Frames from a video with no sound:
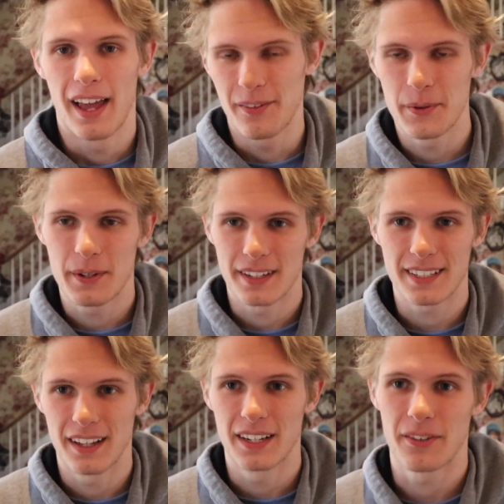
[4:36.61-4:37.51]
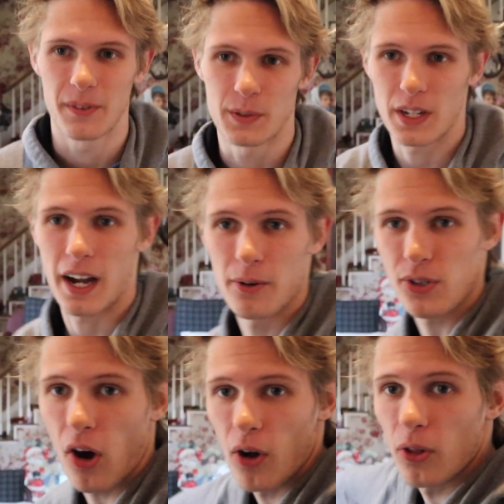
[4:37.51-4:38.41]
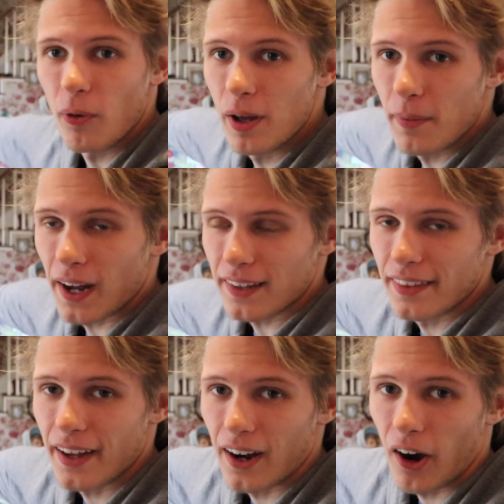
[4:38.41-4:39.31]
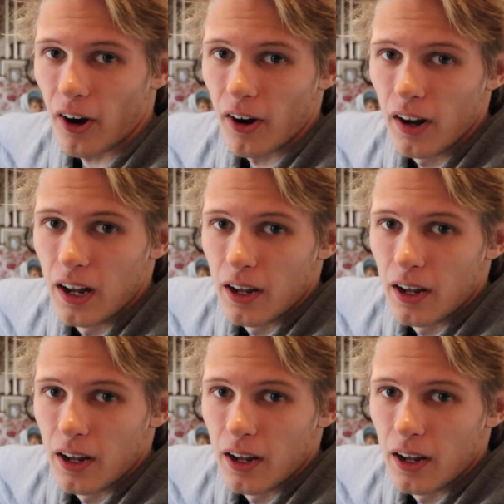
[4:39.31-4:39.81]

If you can tell a difference, I was all the way back there